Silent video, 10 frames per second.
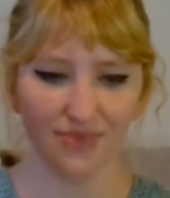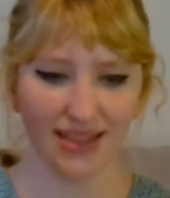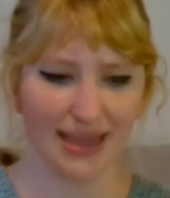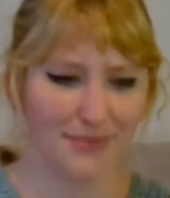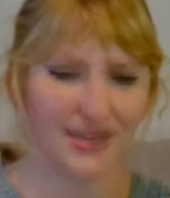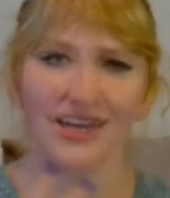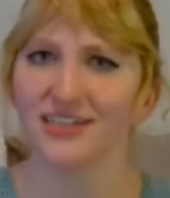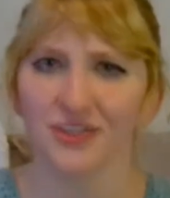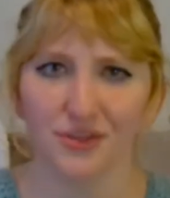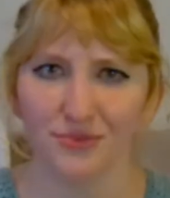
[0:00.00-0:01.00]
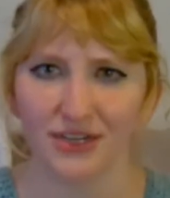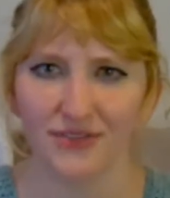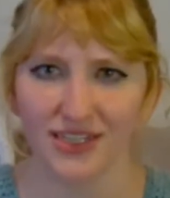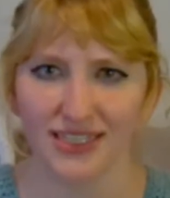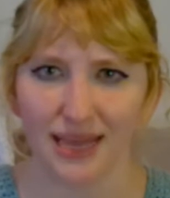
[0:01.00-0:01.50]
And because of the
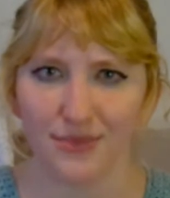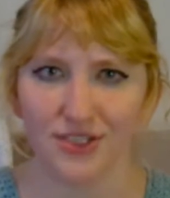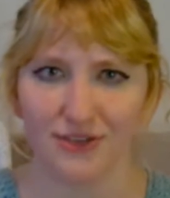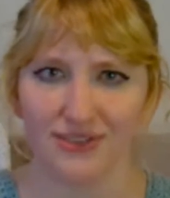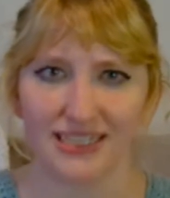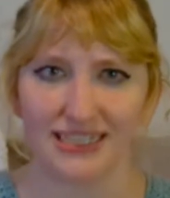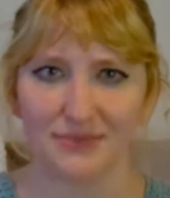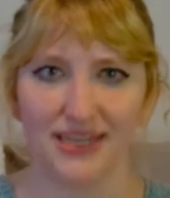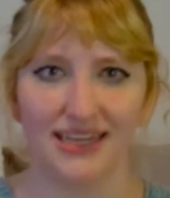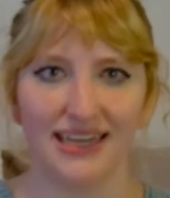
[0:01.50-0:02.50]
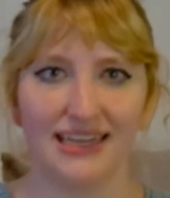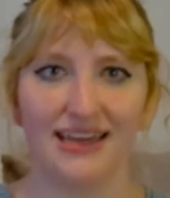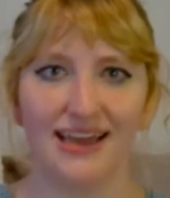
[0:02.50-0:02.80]
previous episodes he's been in,